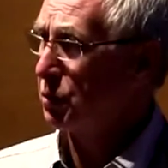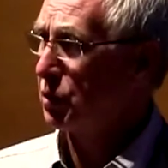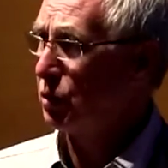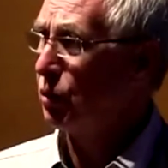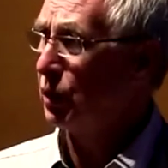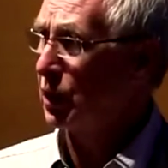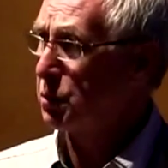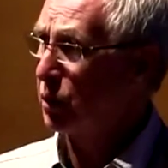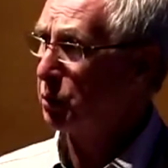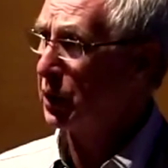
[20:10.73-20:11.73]
doing is
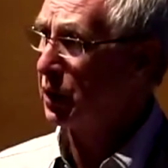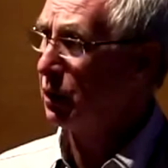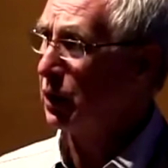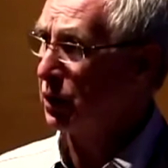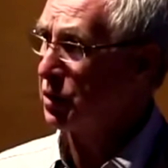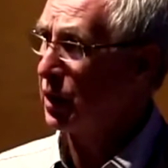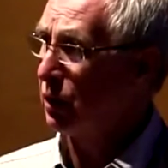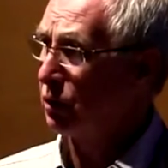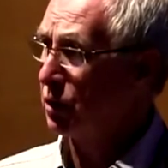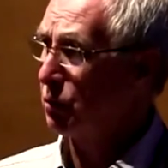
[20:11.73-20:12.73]
probably killing
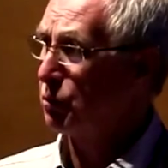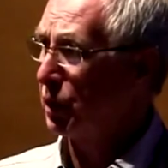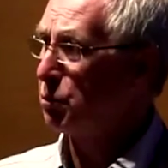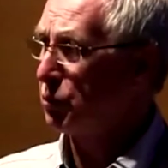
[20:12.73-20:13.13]
cells and